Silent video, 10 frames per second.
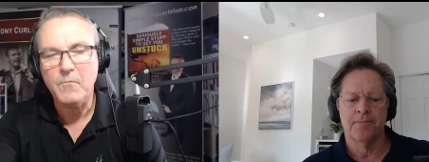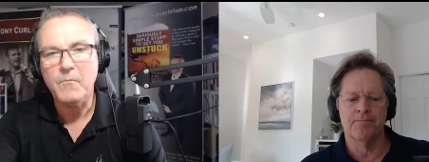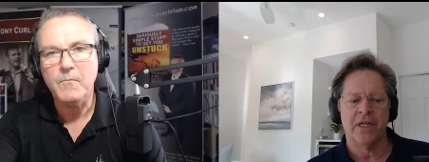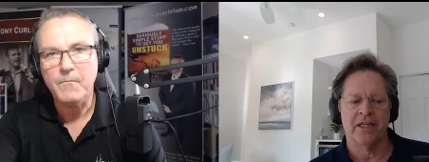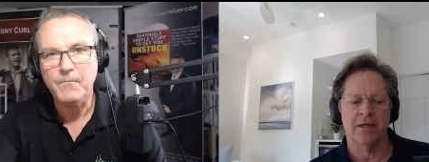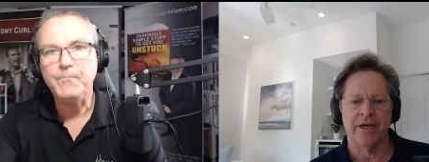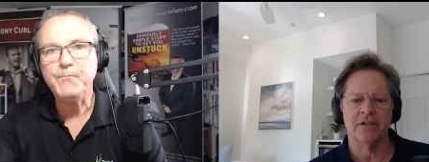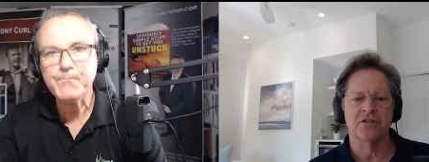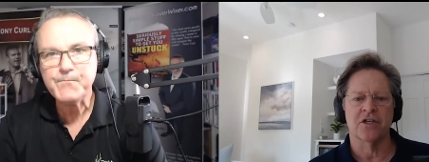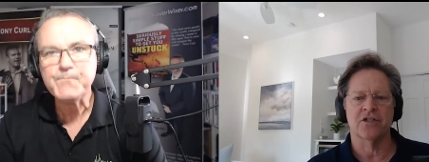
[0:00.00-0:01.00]
Speaker 1: and they make
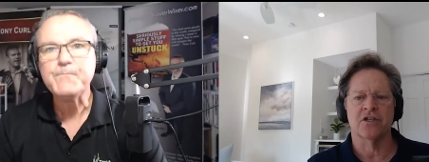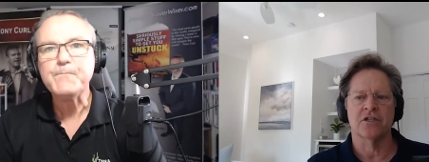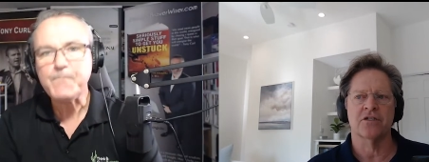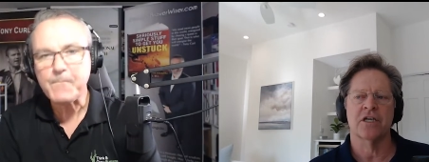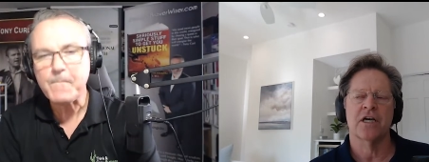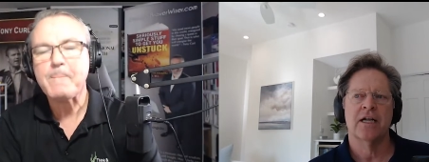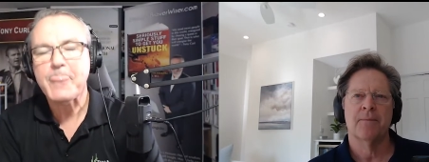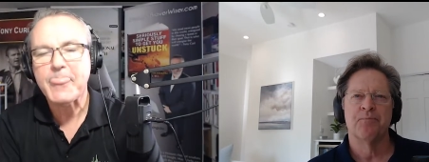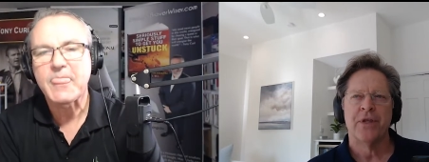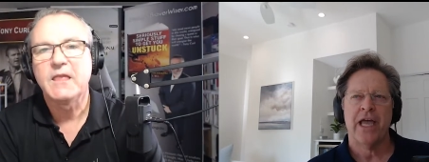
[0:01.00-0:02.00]
decisions,
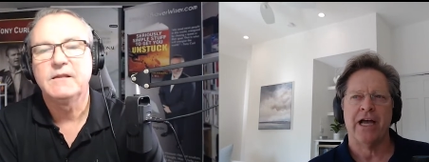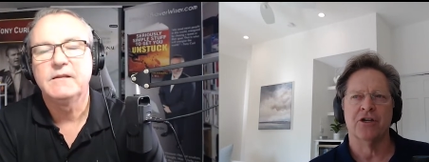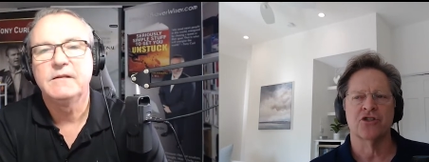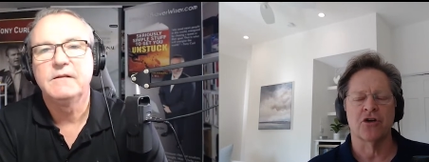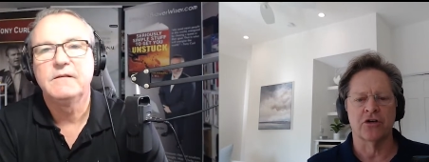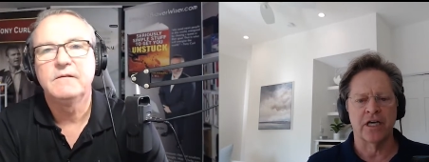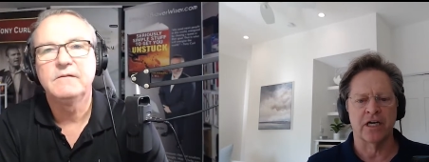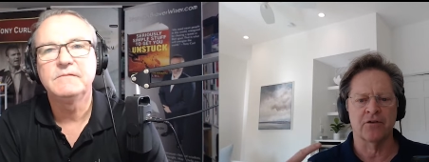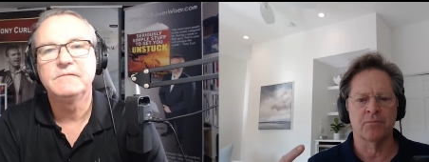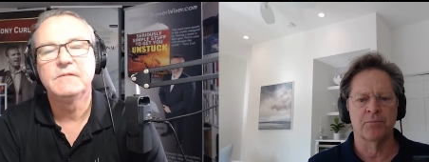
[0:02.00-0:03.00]
and you start to kind
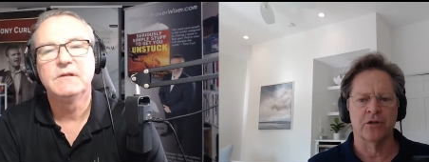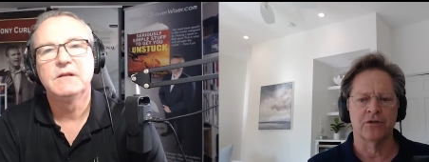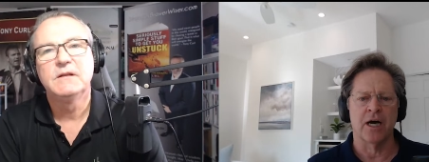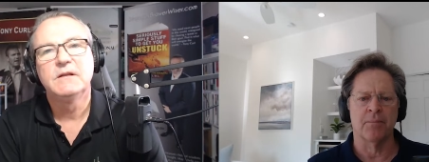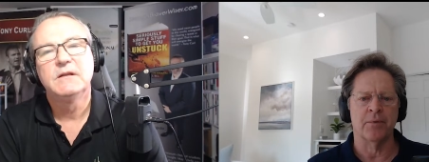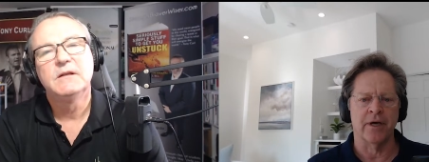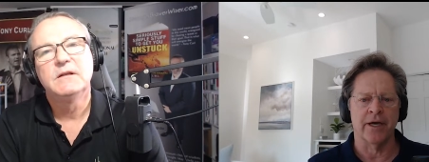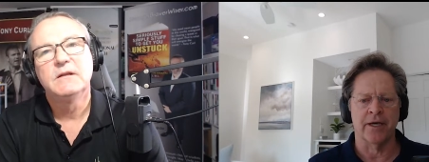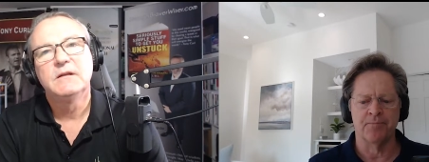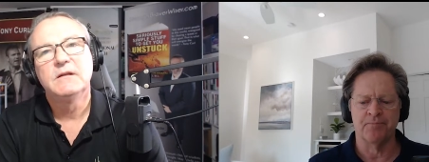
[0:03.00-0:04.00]
of build up
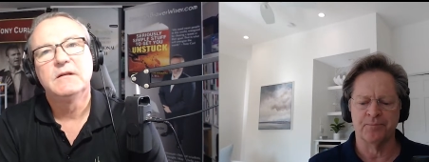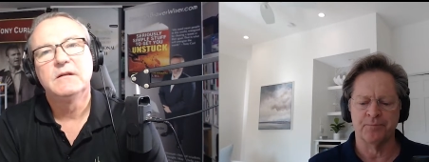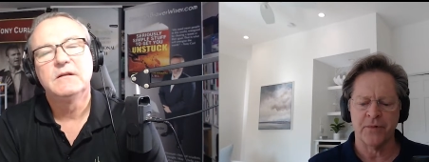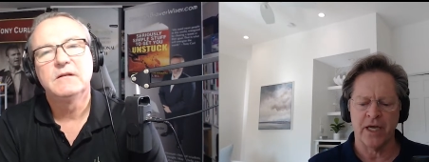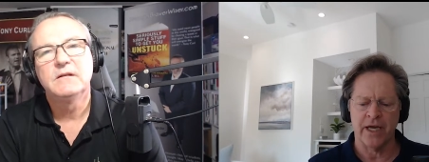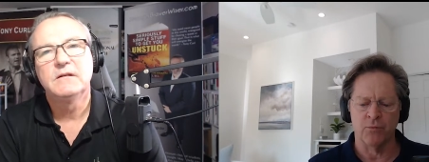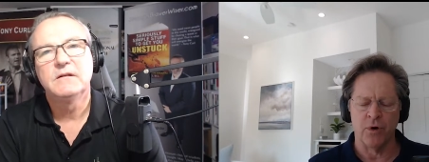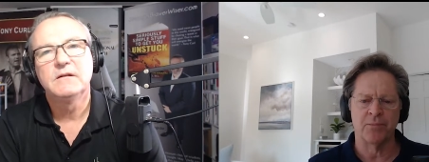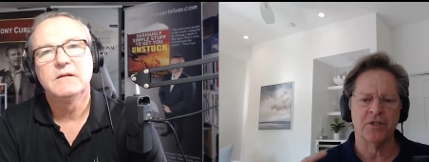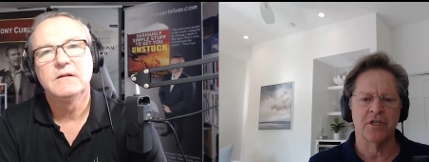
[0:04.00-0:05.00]
a a
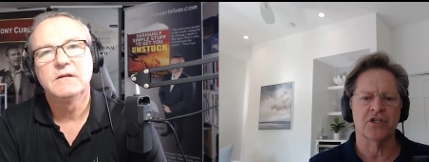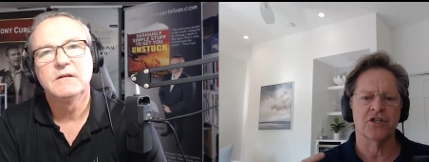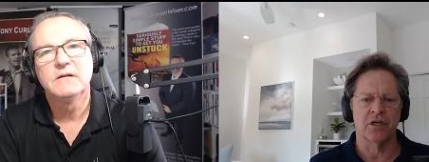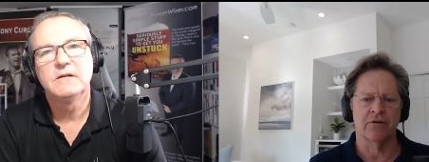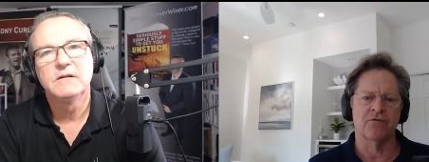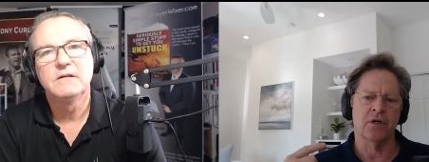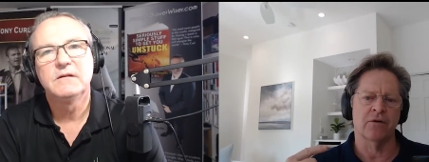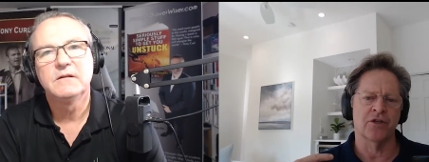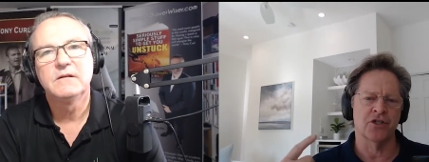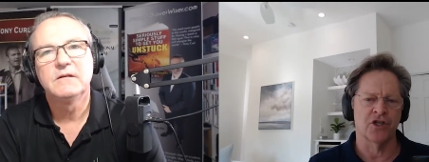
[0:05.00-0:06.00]
repetition of,
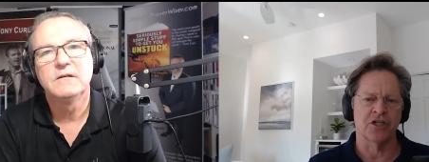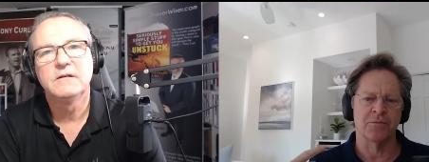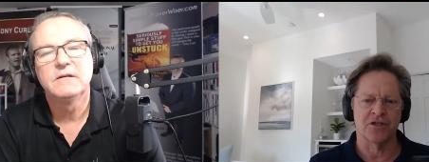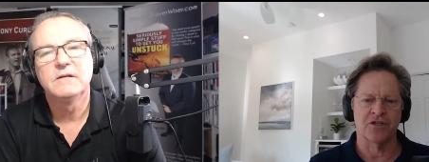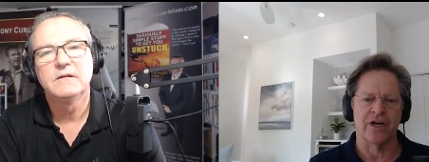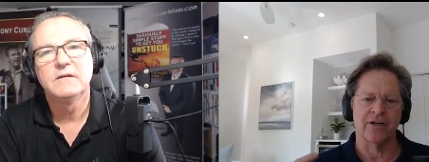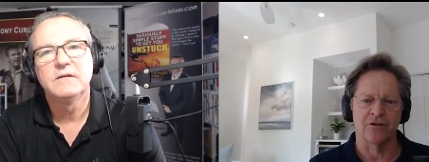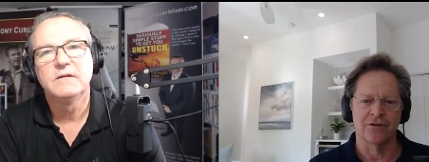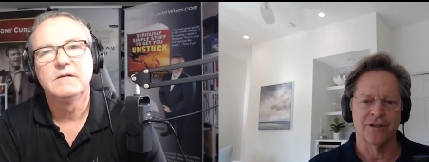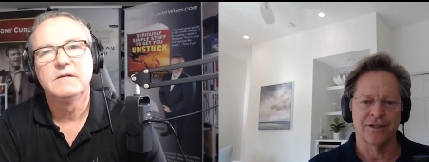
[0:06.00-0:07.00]
of the judgment
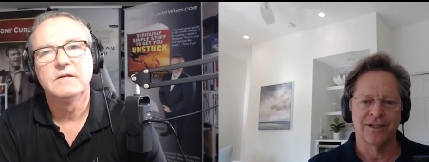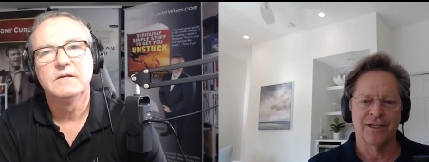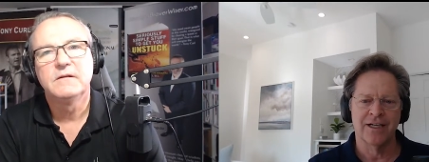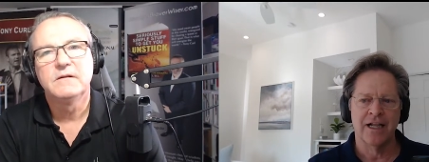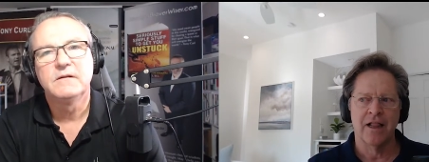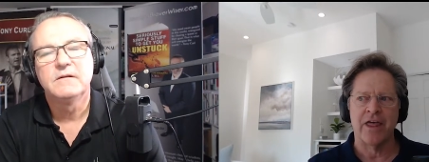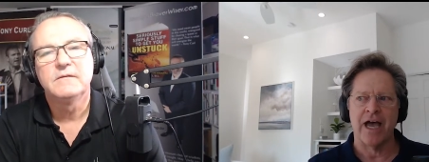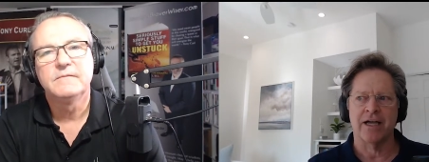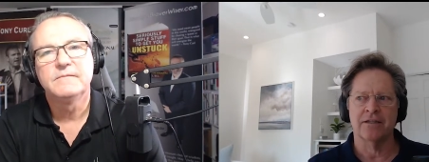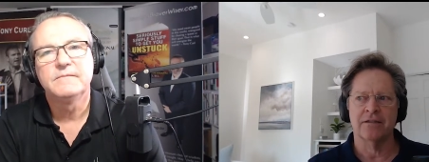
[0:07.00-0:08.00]
cycle
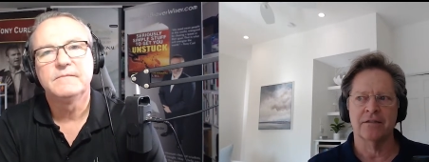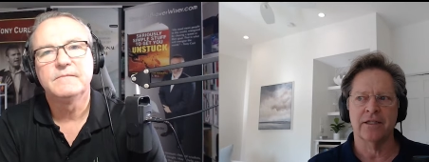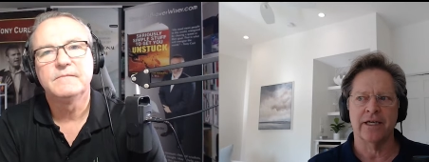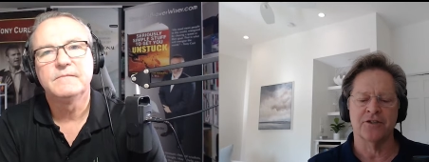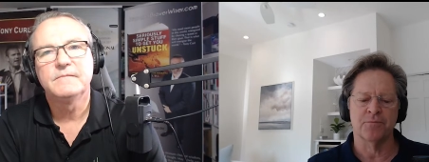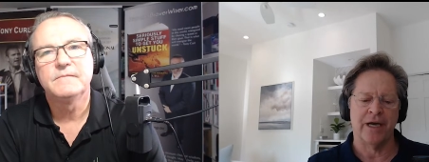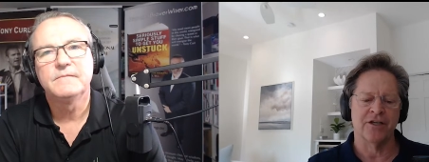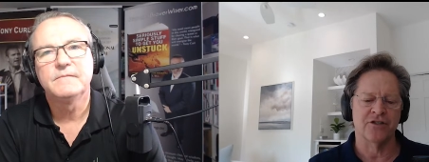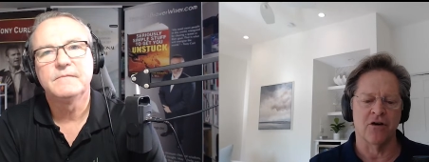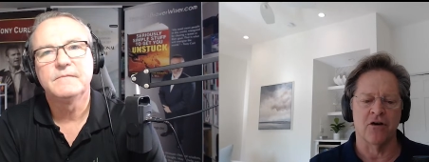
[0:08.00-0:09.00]
that is
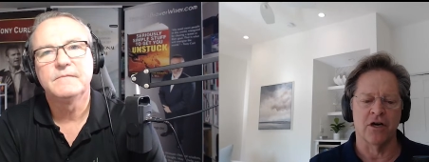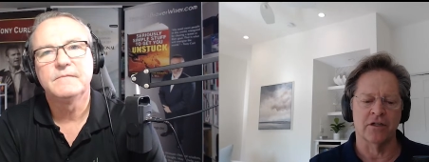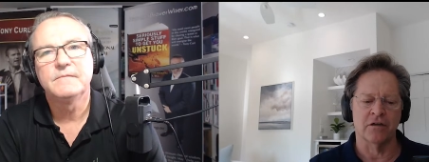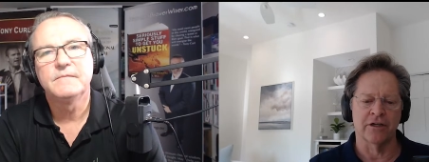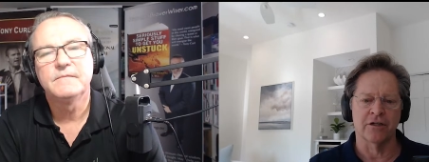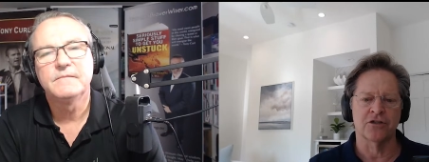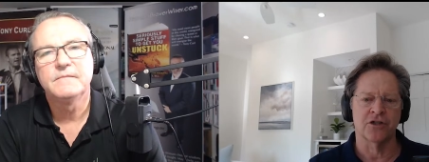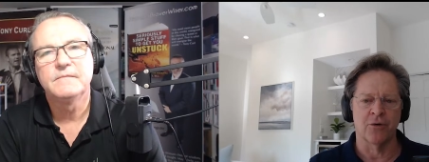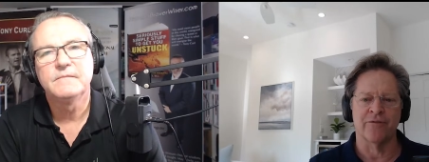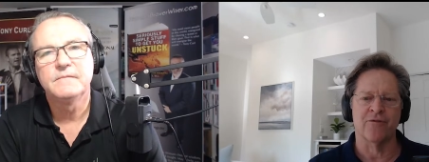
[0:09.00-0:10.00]
based on little to
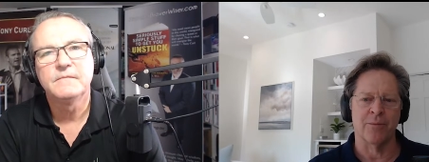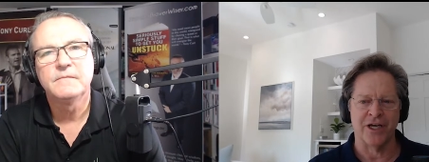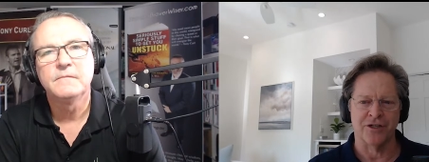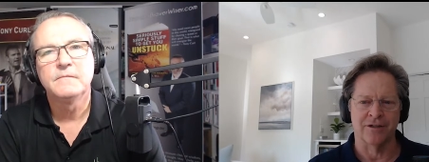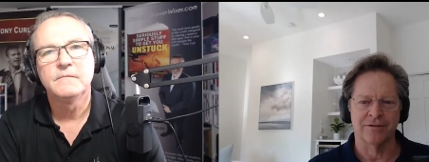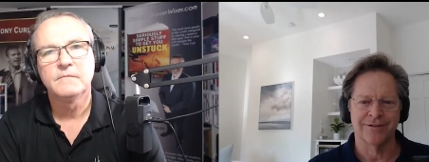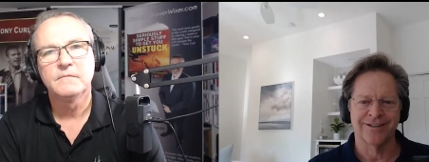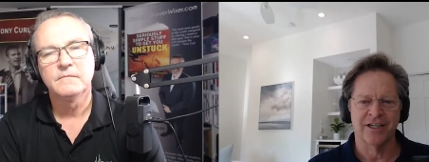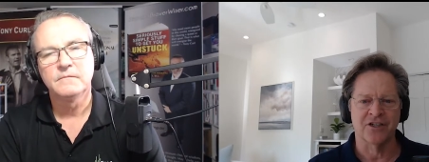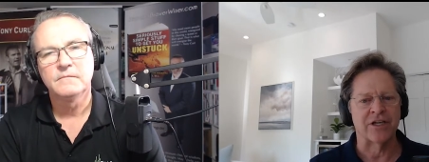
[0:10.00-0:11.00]
no information
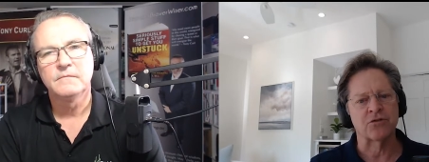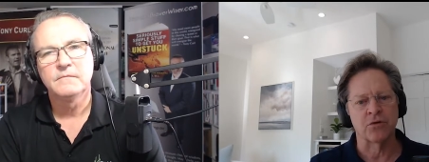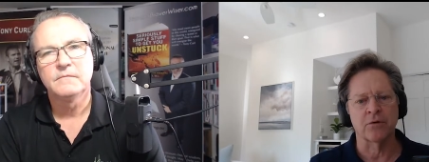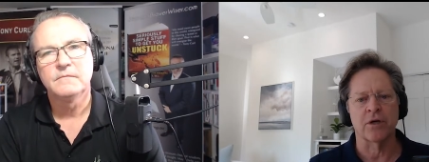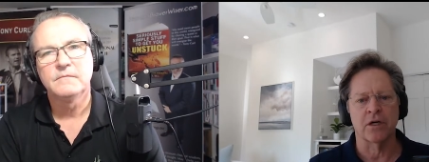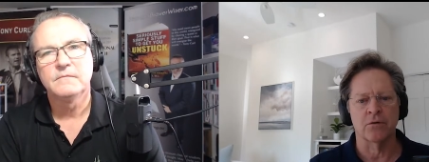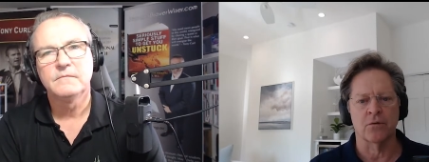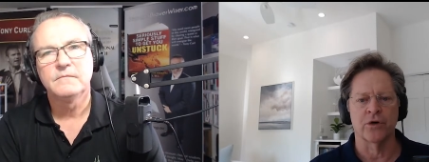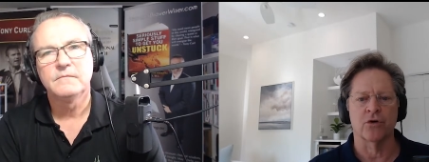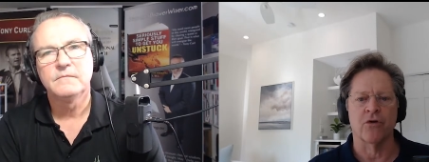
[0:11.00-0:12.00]
because that's really what a
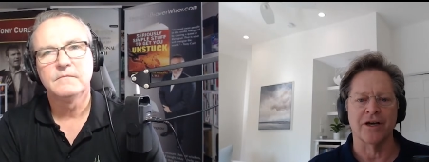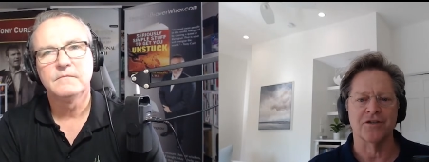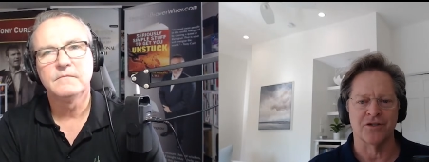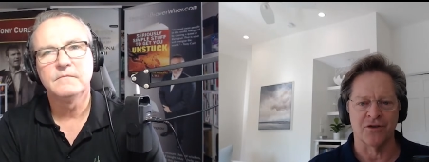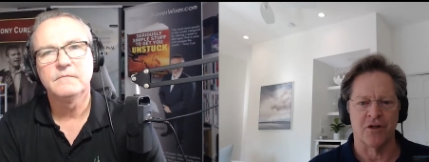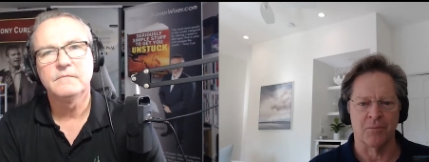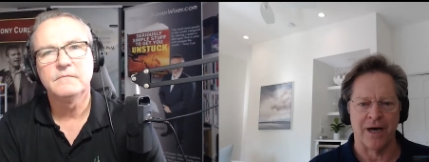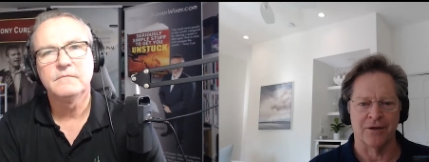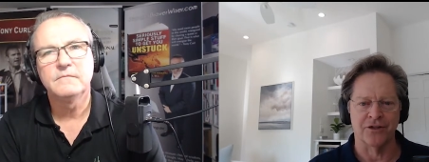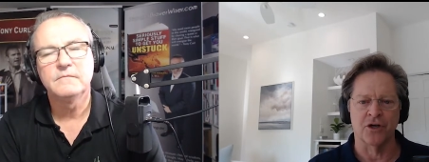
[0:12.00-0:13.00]
real crisis is mm. all mm-hmm.
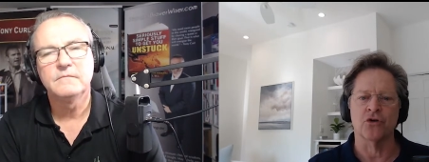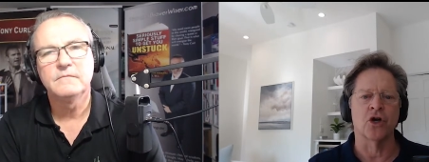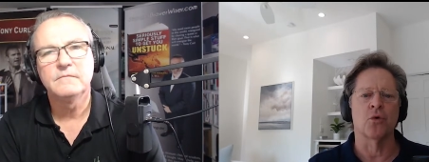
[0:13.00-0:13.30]
about you don't know